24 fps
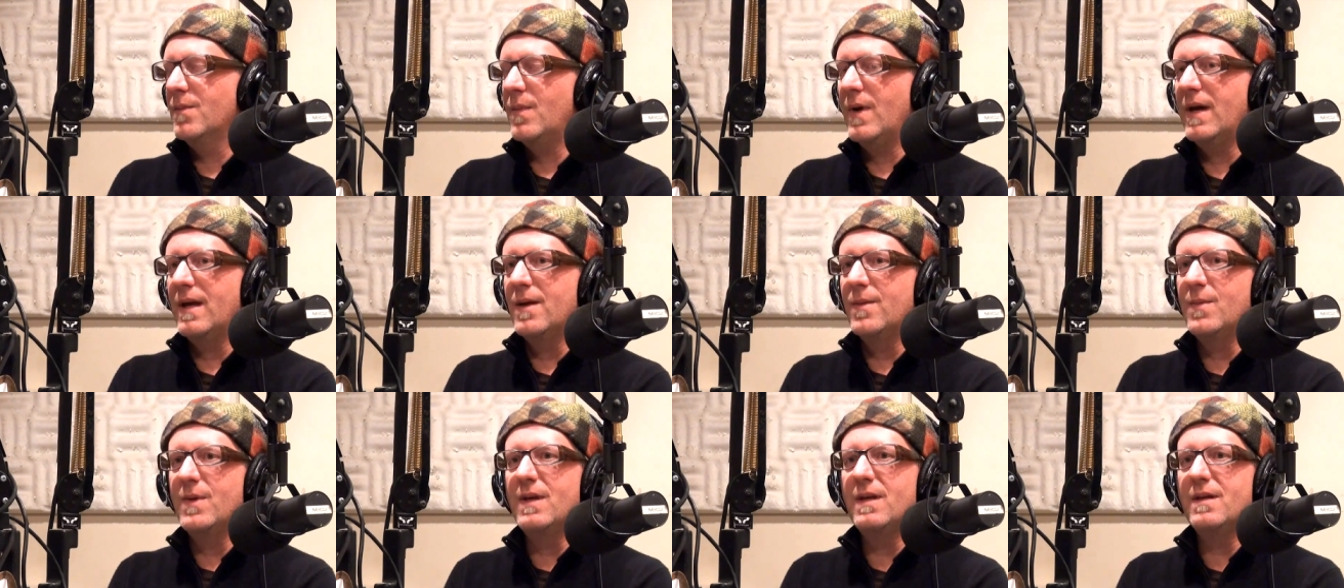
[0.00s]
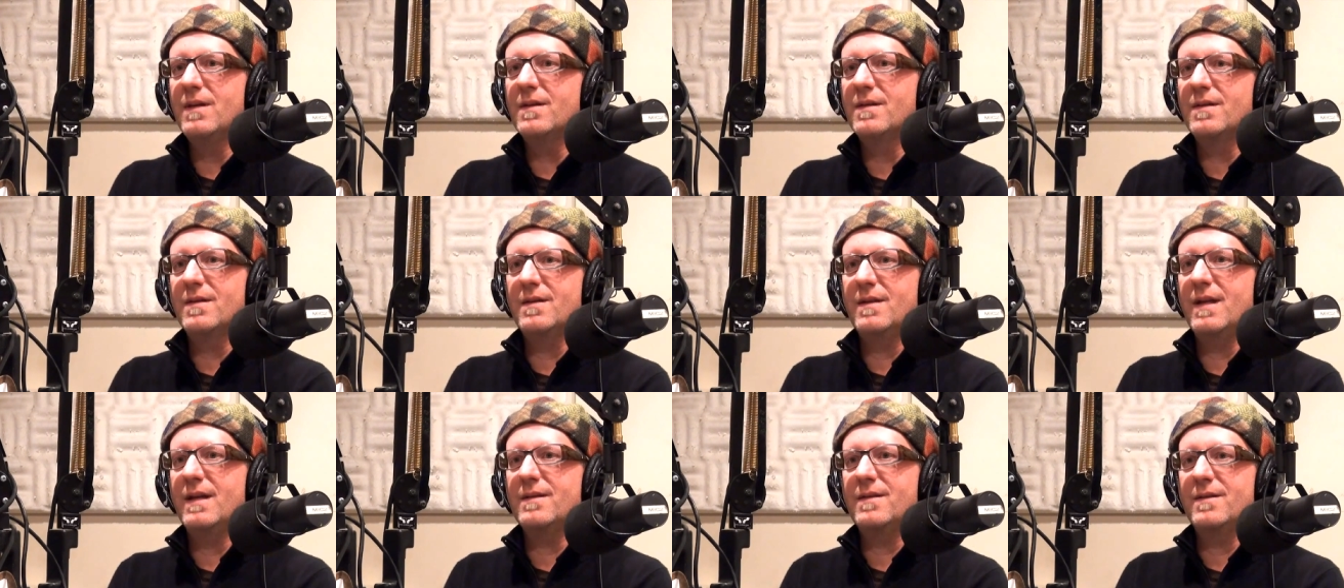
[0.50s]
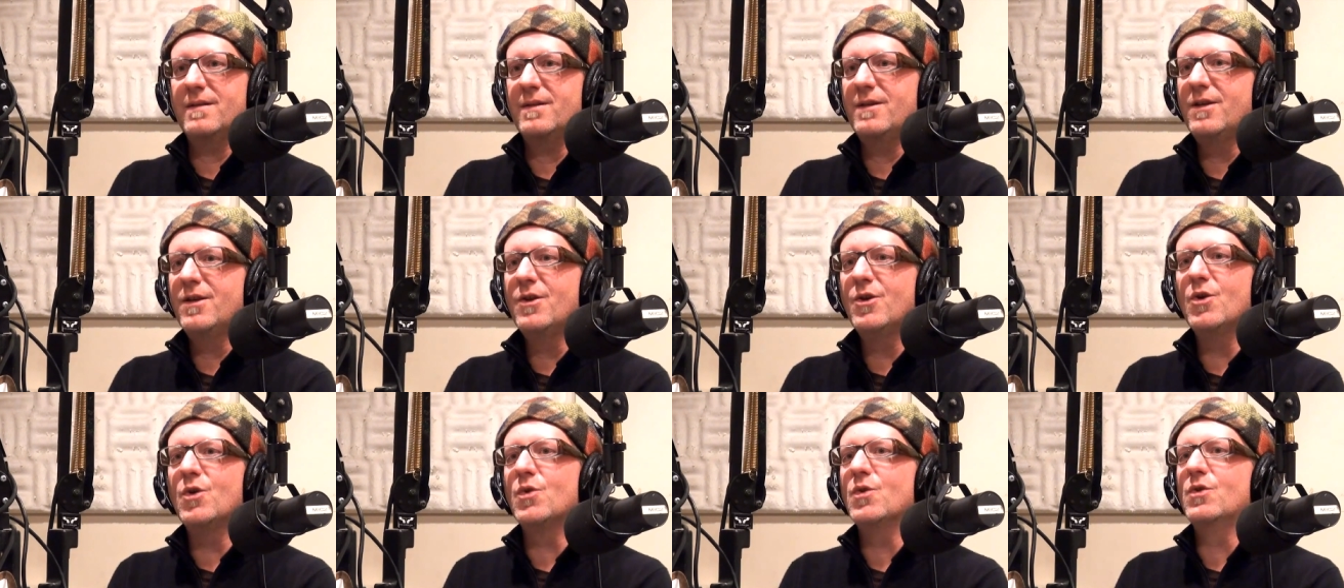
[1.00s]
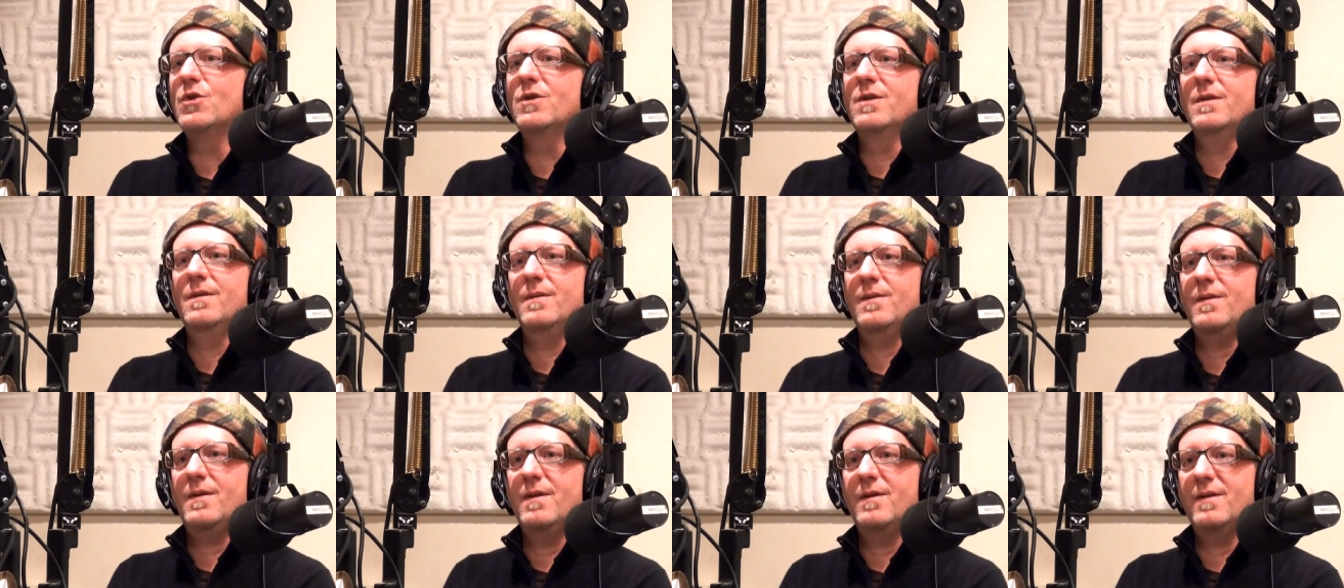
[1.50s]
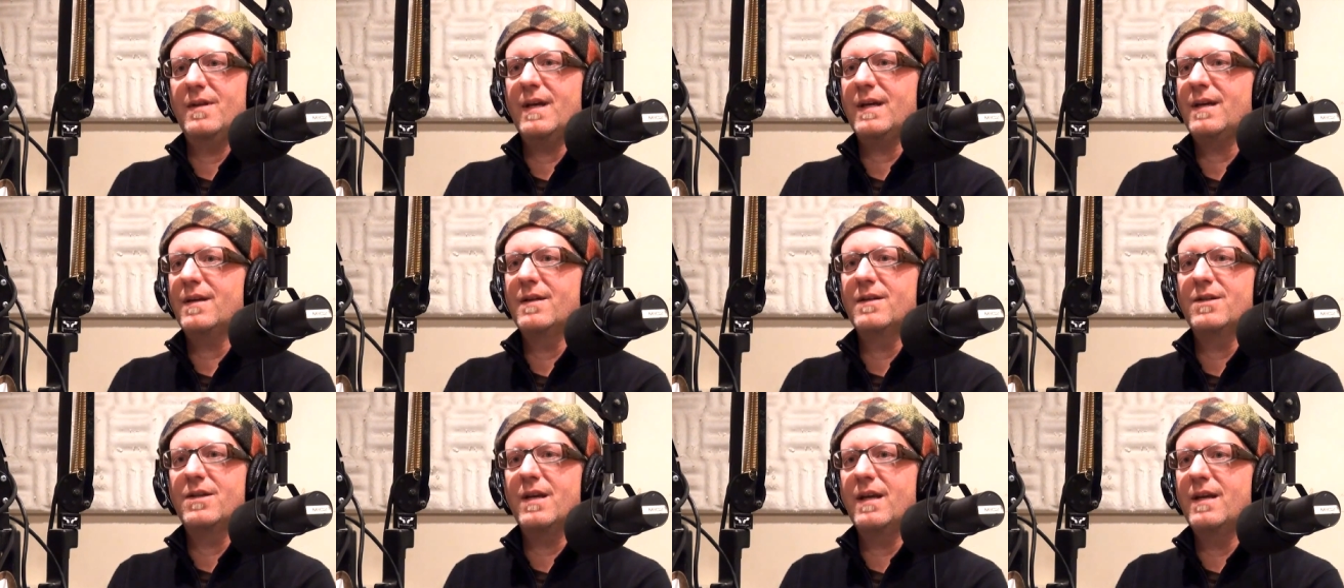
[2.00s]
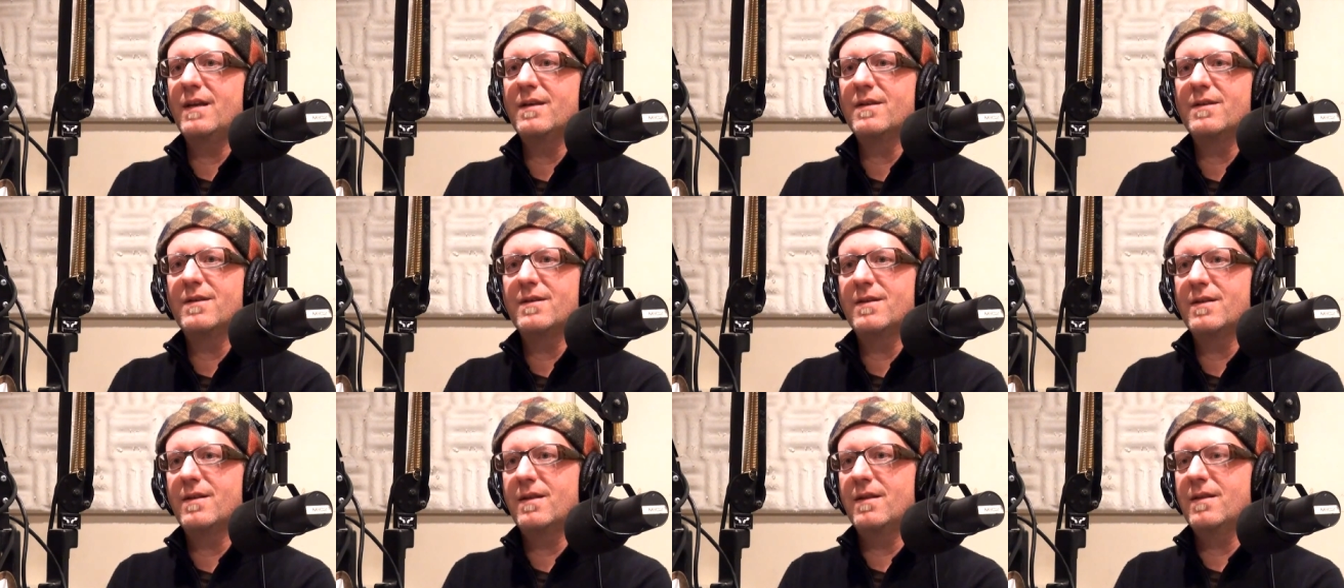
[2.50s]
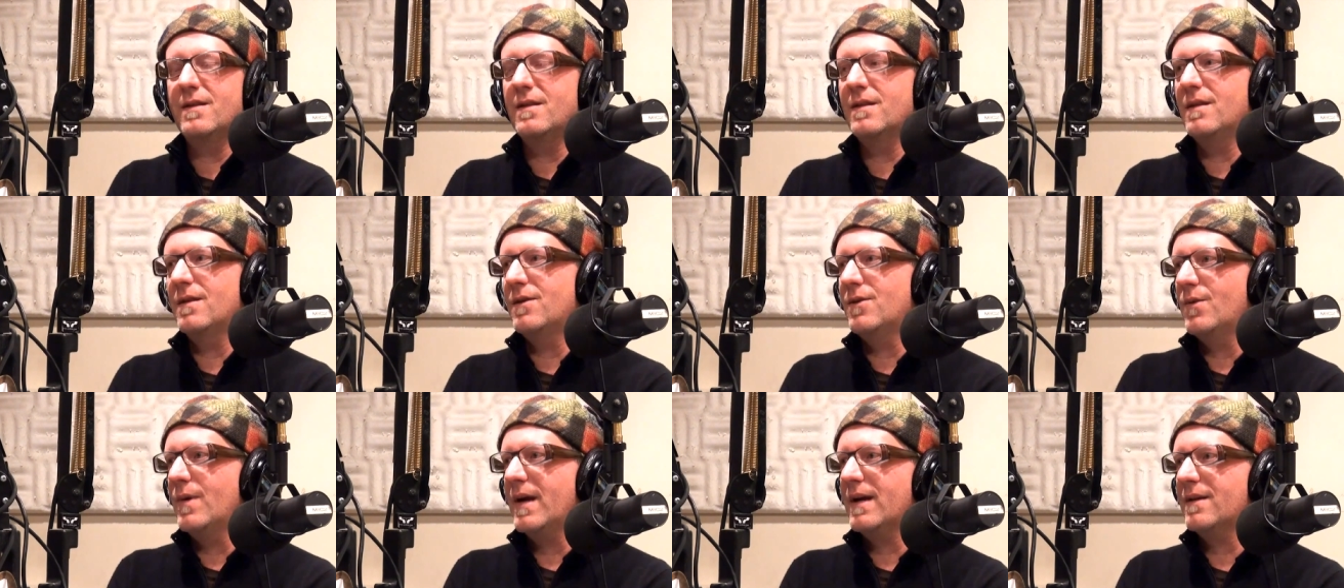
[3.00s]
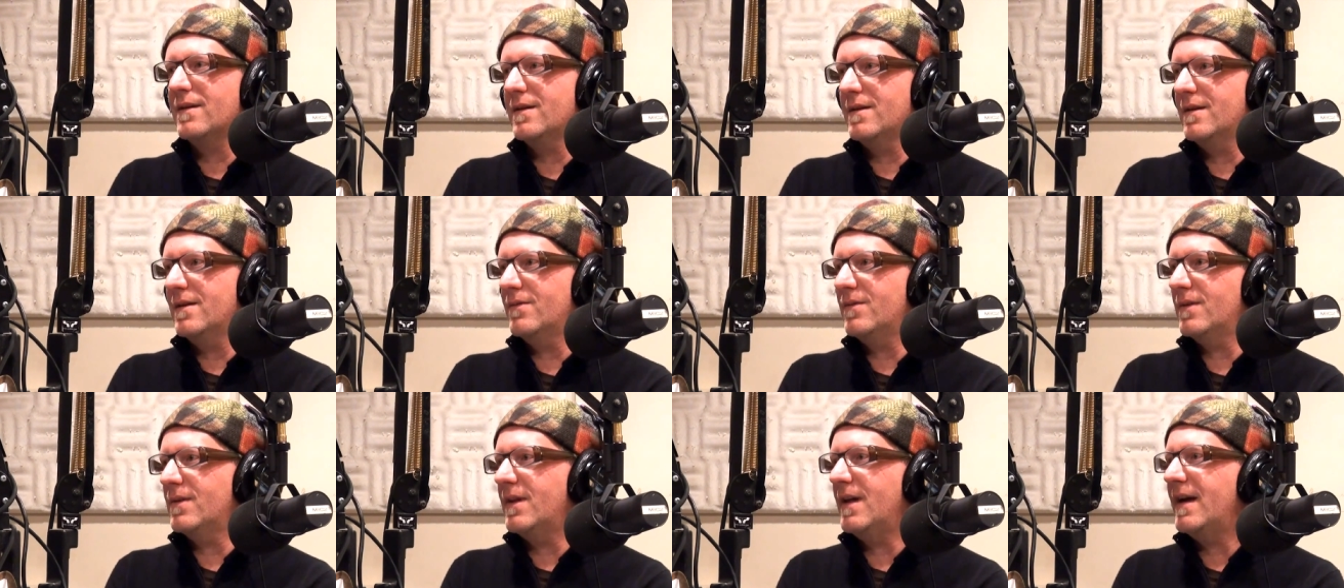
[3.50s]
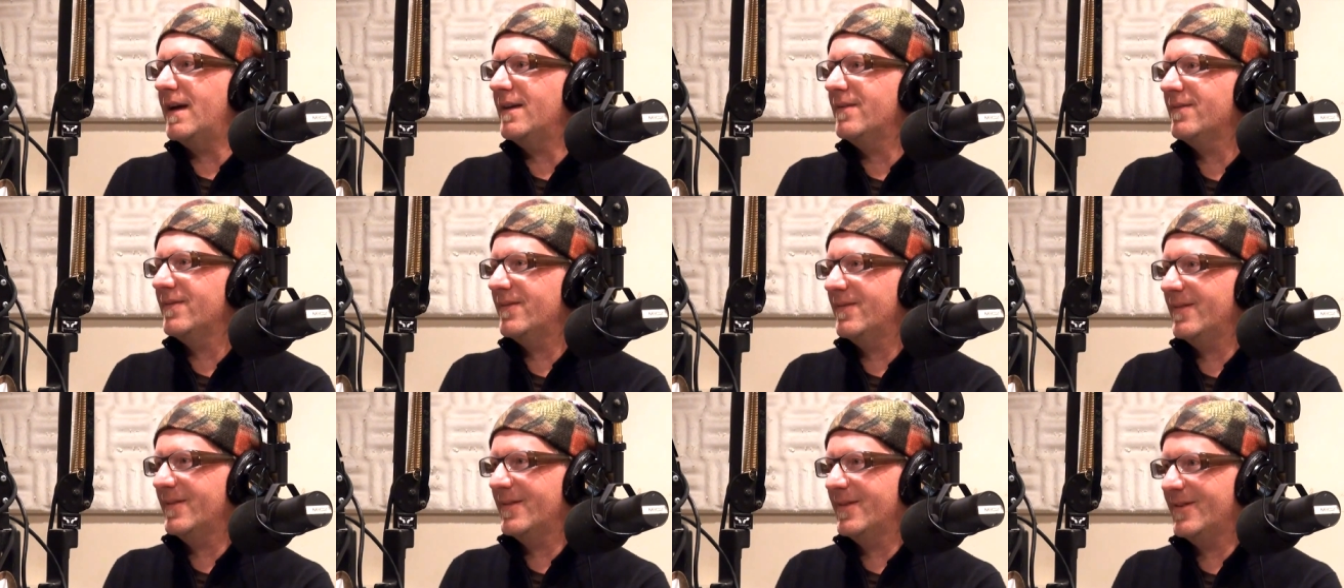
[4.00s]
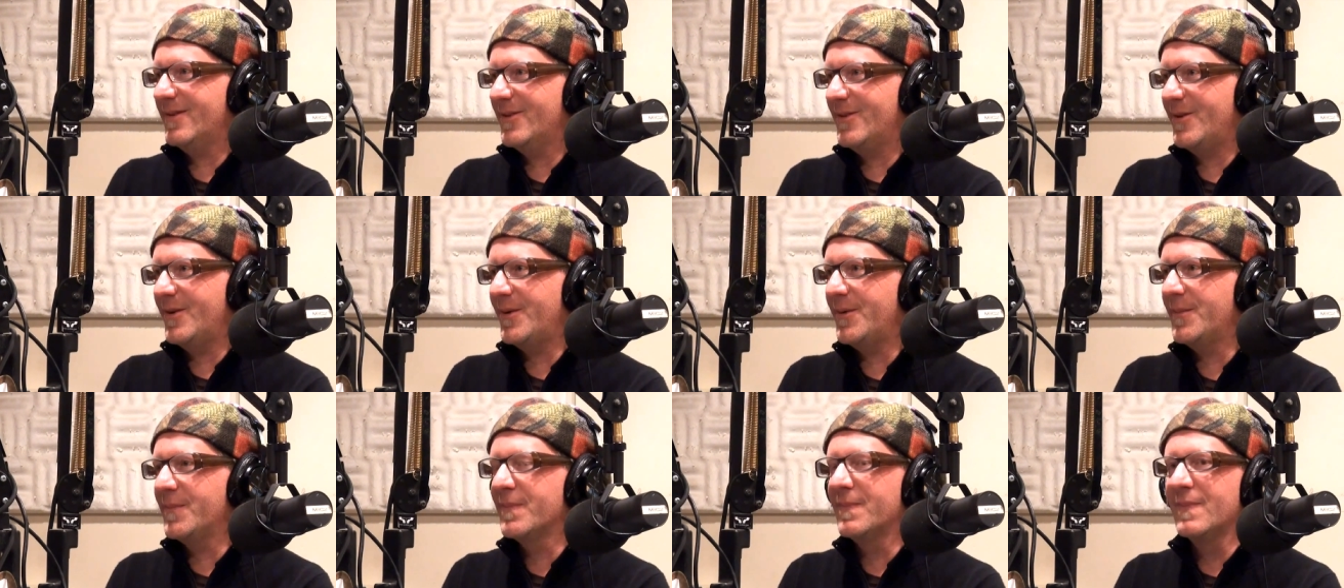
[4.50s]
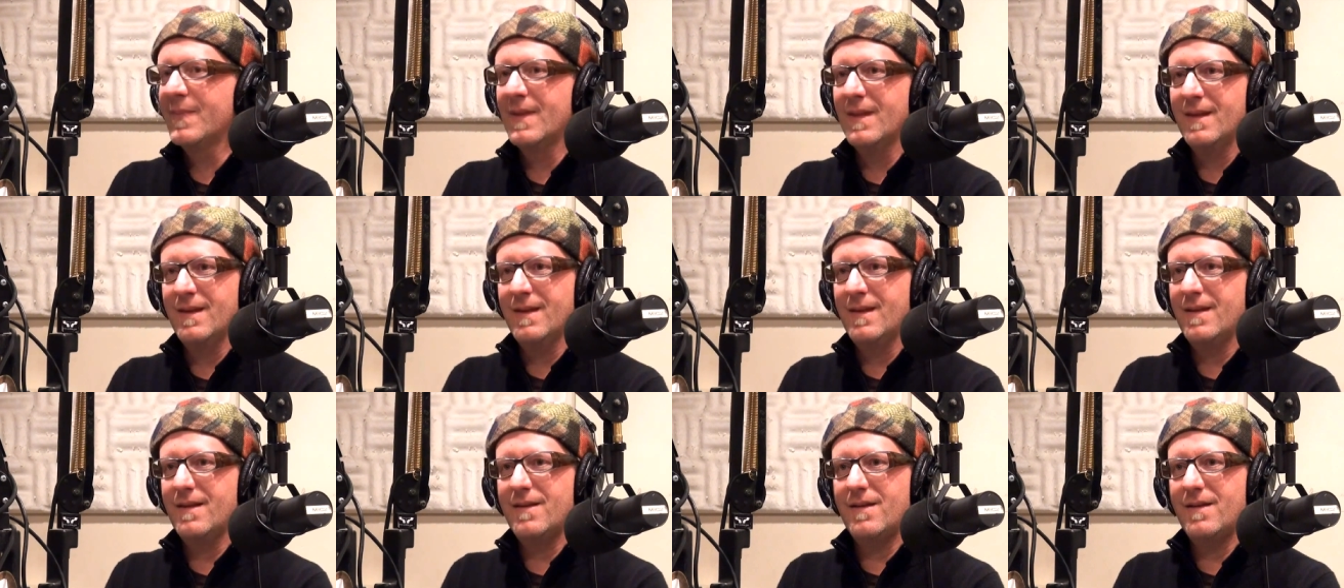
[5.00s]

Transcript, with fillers: by a piece, that's huge because that could change the direction of a life. So, it can,